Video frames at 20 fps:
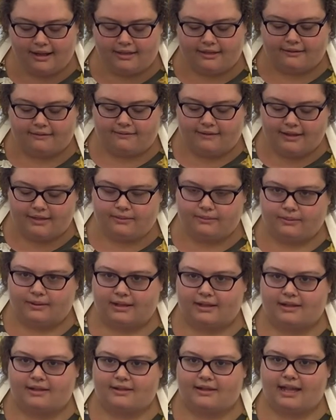The fifth
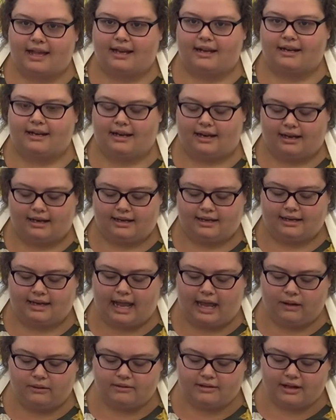one said,
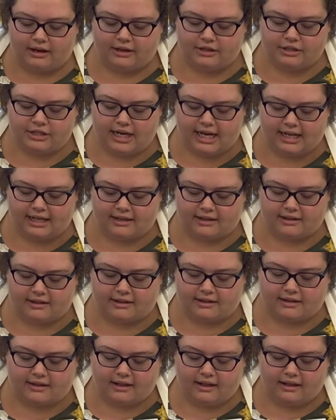now's our
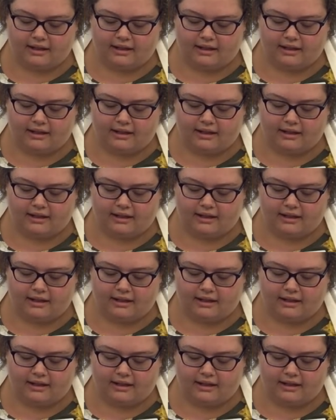chance.